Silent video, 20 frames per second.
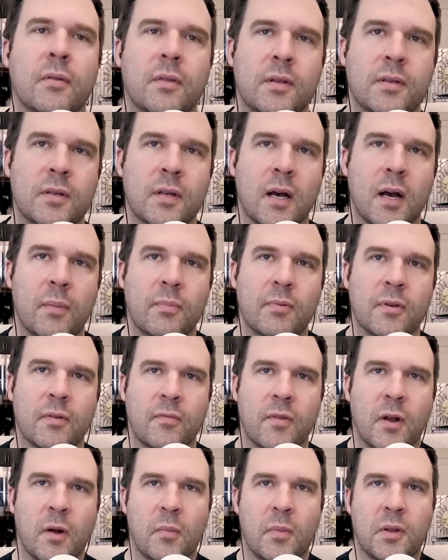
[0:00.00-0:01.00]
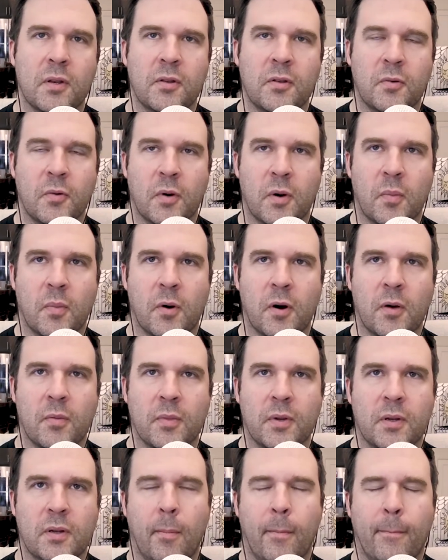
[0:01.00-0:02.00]
These cops have now been to our
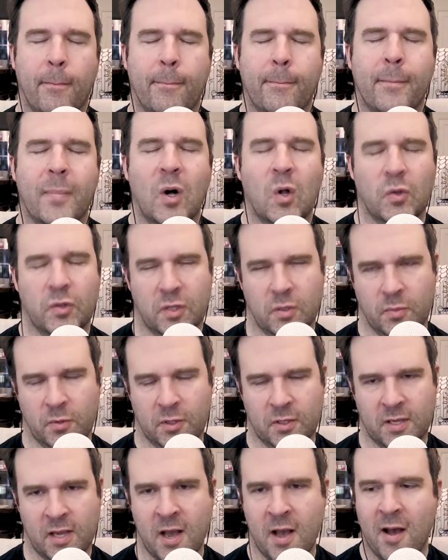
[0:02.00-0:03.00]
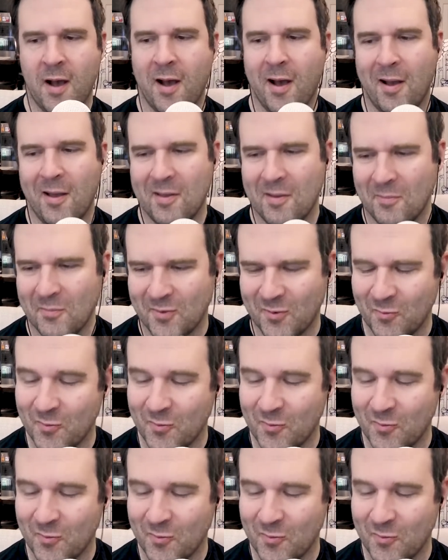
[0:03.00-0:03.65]
apartment multiple times.